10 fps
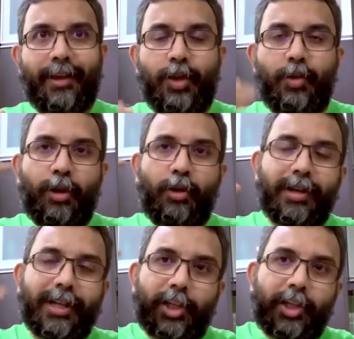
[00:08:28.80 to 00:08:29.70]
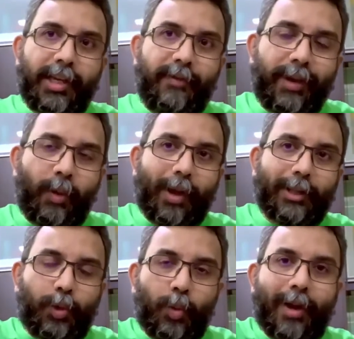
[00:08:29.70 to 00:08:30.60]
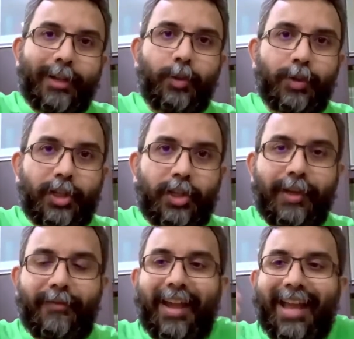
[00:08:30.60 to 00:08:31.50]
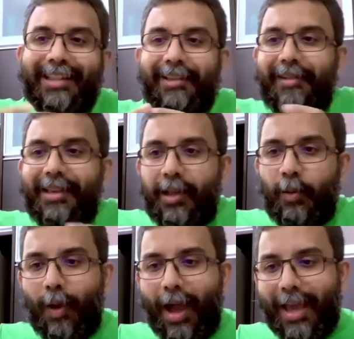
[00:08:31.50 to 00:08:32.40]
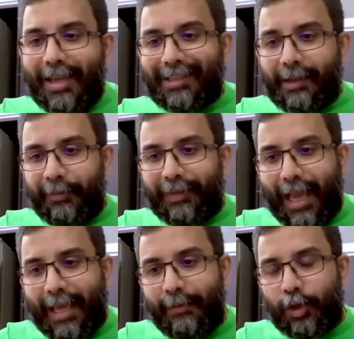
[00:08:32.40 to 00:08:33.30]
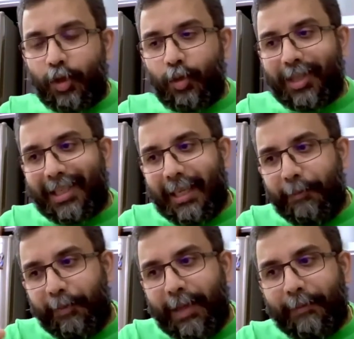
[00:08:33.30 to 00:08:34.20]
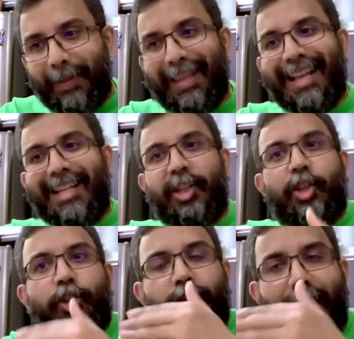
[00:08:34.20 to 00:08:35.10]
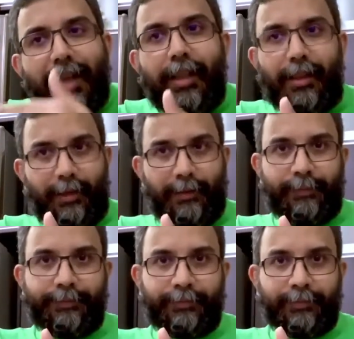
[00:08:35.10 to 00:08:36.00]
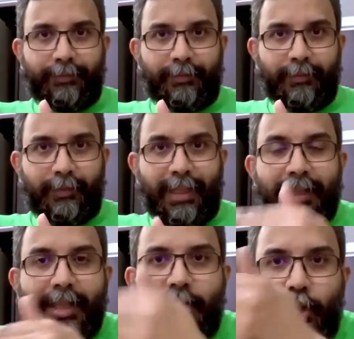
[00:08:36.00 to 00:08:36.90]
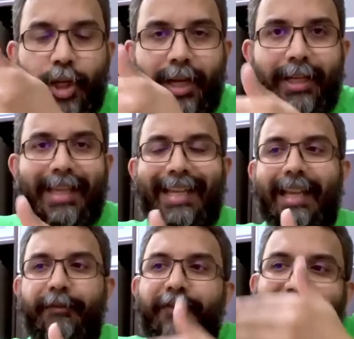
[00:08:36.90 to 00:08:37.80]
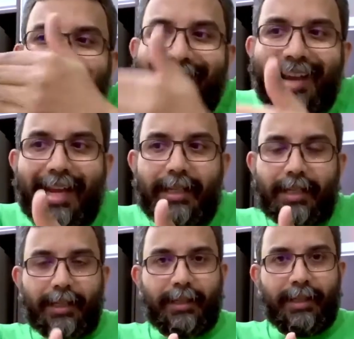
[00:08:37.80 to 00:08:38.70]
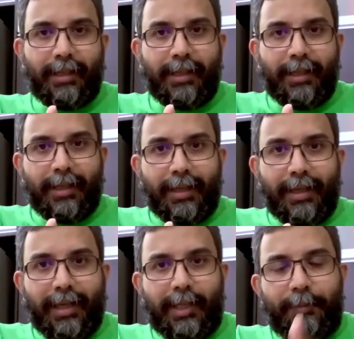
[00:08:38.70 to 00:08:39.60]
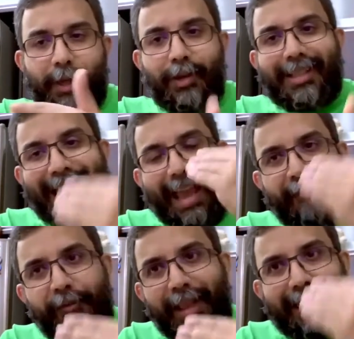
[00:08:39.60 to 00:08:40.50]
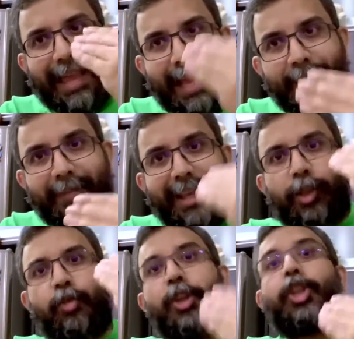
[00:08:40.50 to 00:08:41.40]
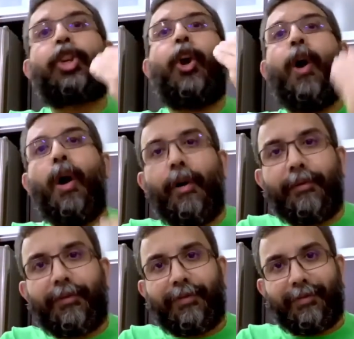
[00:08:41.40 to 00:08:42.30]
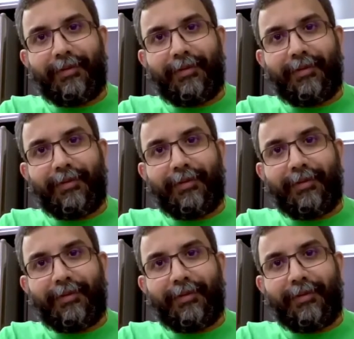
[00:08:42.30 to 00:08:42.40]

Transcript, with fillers: you are not achieving what you want to achieve, the reason why sometimes you see people struggle in this journey and get frustrated, is because every time they switch off,